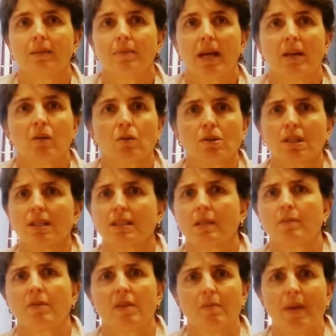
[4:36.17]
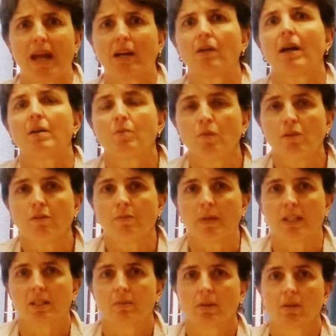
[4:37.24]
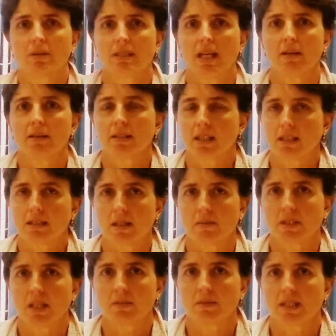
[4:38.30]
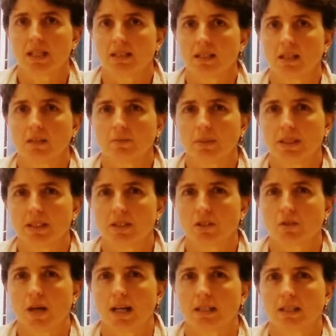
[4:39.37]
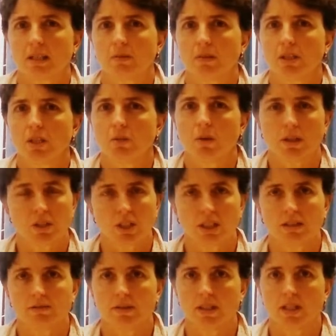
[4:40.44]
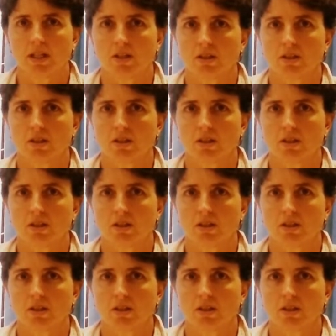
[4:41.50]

And also some of the background movements, because that sometimes gets a little bit distracting when you're watching a video.